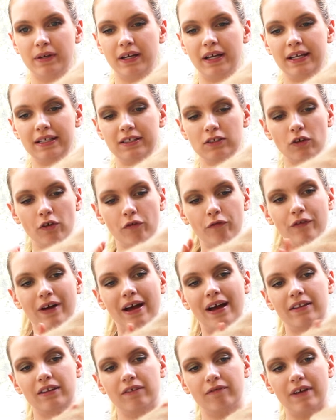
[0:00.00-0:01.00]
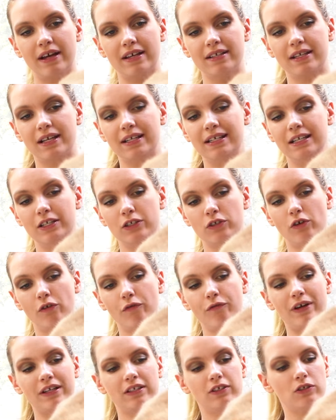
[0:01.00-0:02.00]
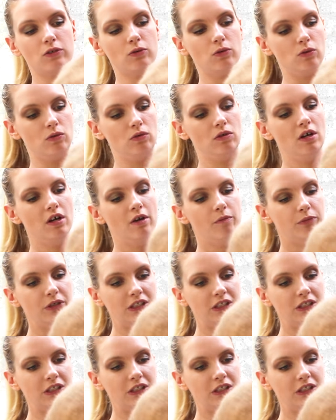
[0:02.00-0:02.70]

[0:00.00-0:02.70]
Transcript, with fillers: but he's not fat. The vet said he's not fat at all.